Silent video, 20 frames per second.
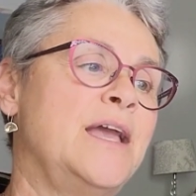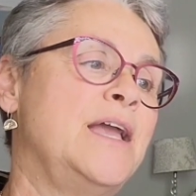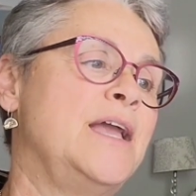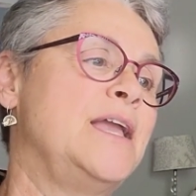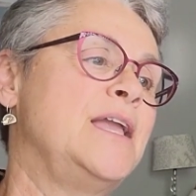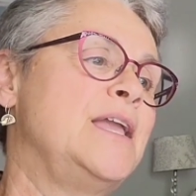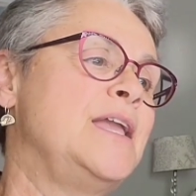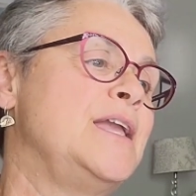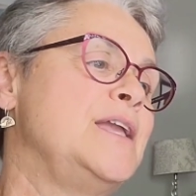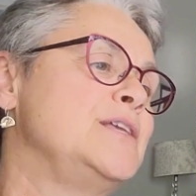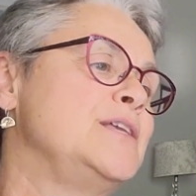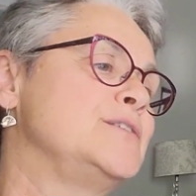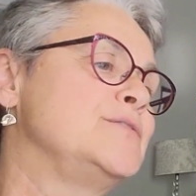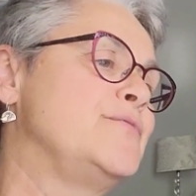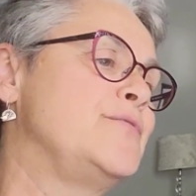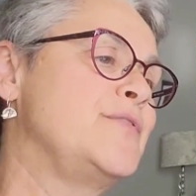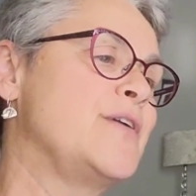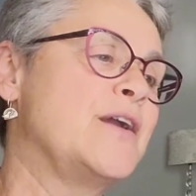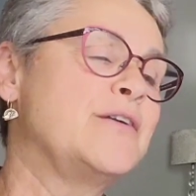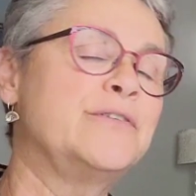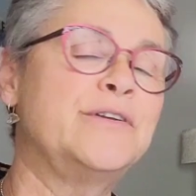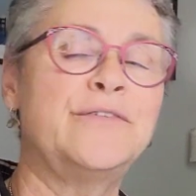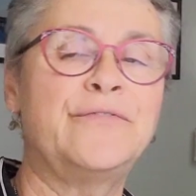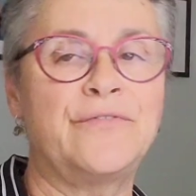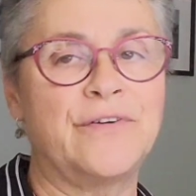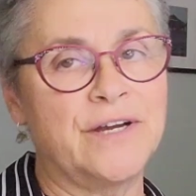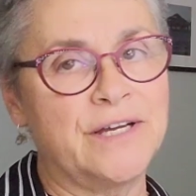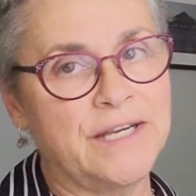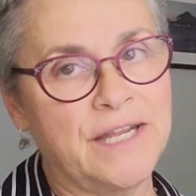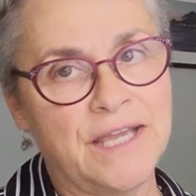He's very
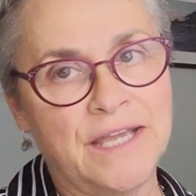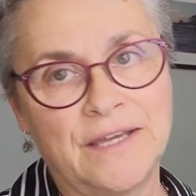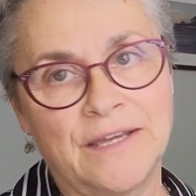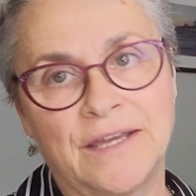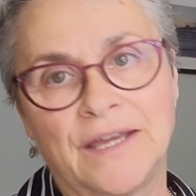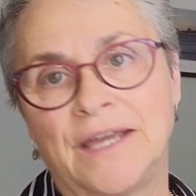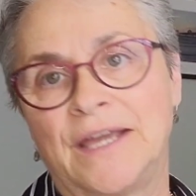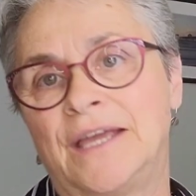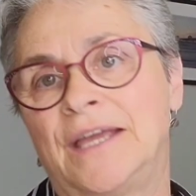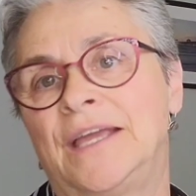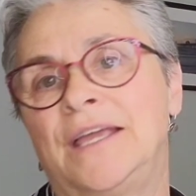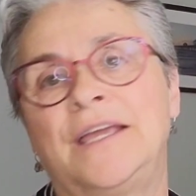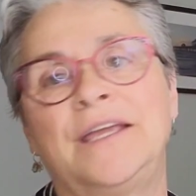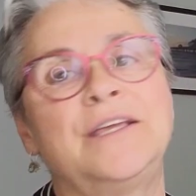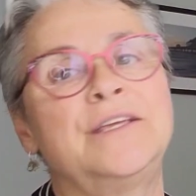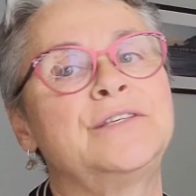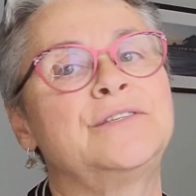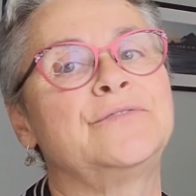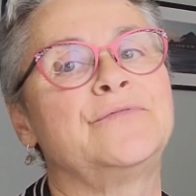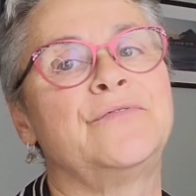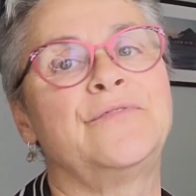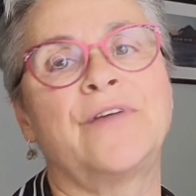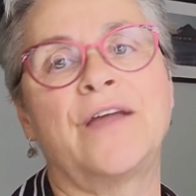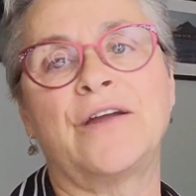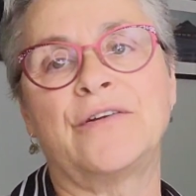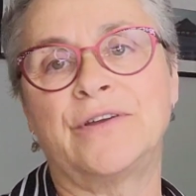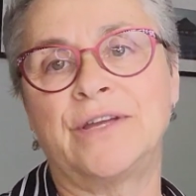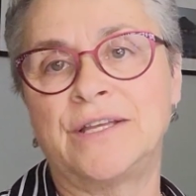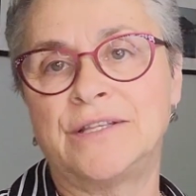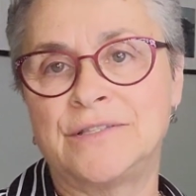funny. He's
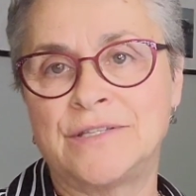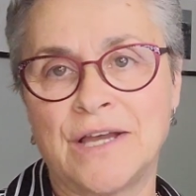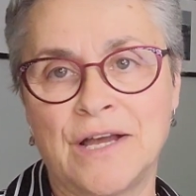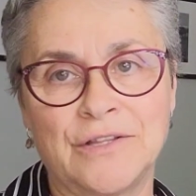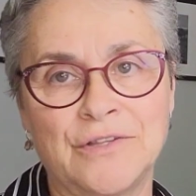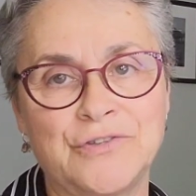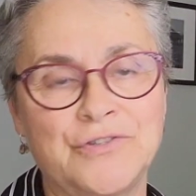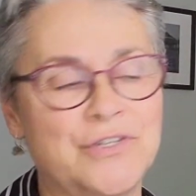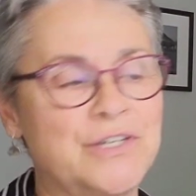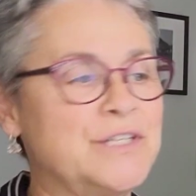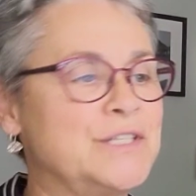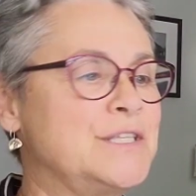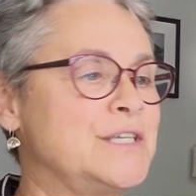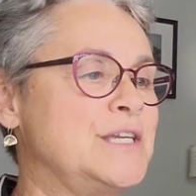very intelligent.